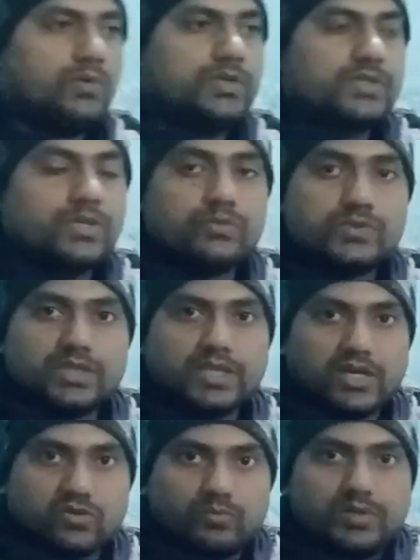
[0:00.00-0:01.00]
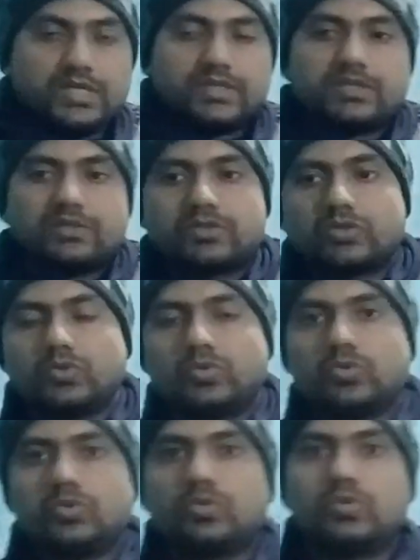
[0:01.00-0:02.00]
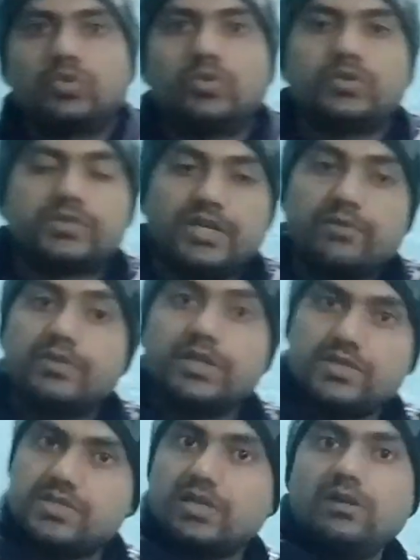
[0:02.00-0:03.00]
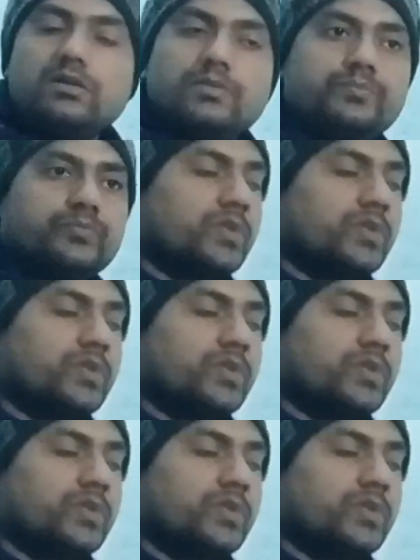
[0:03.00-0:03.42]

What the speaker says: was using the accumulator to save the result.